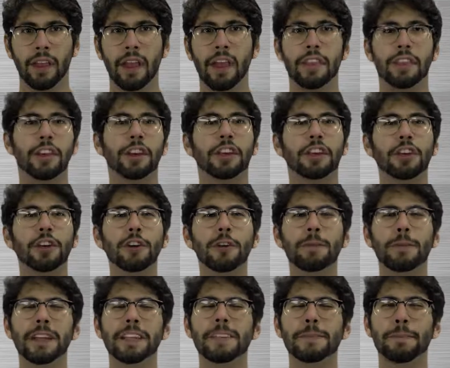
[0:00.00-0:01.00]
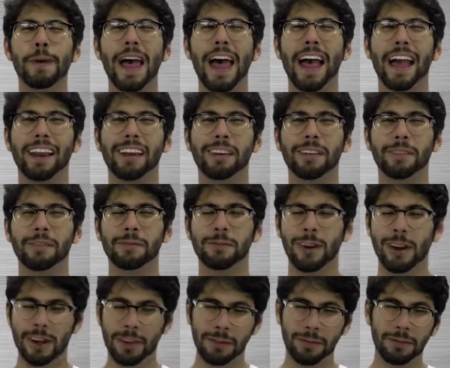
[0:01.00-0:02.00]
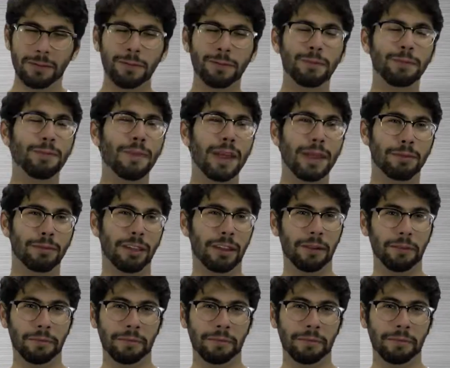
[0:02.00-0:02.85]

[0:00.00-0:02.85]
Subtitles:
The Cube is back. Well, maybe.